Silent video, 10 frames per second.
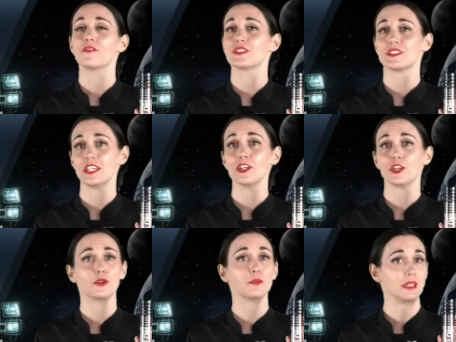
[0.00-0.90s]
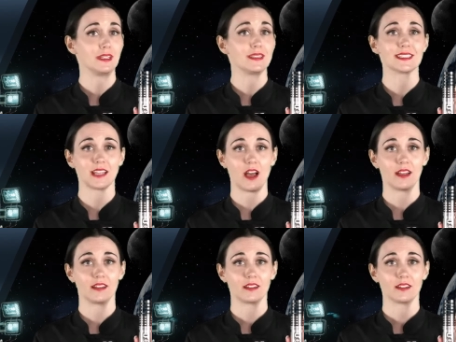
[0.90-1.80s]
of CQB
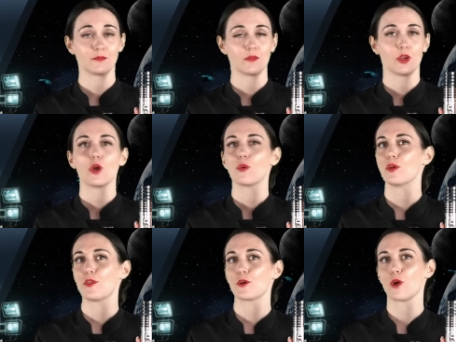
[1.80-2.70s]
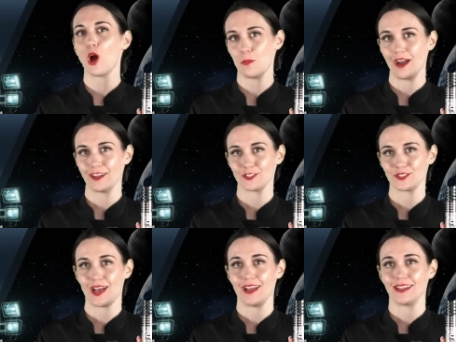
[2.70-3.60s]
design. With a Graul by your
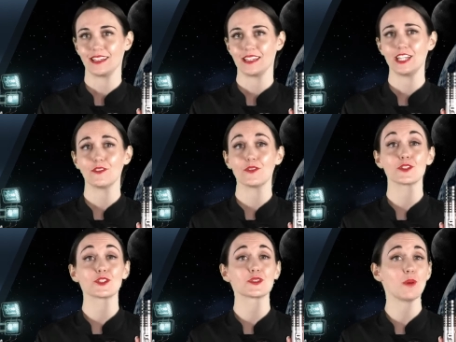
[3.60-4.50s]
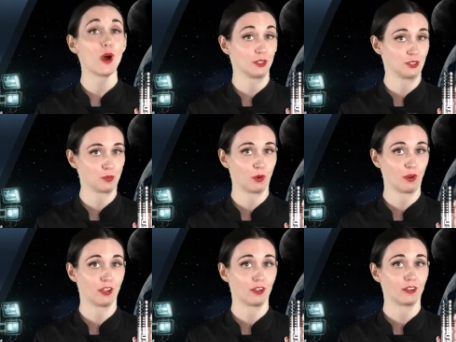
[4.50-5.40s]
side, even the smallest
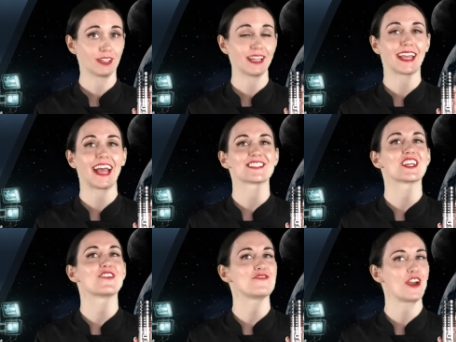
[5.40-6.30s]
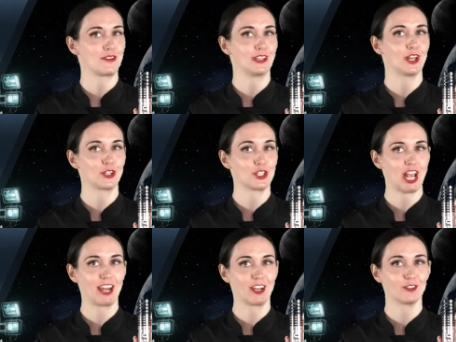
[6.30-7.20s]
warrior can cast a very large
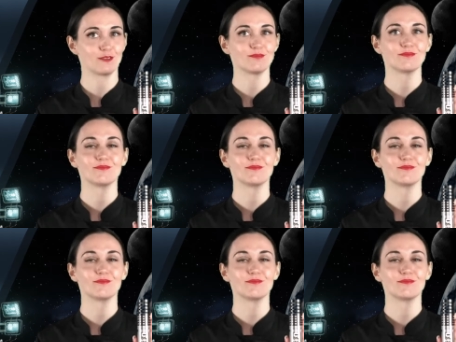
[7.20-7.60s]
shadow.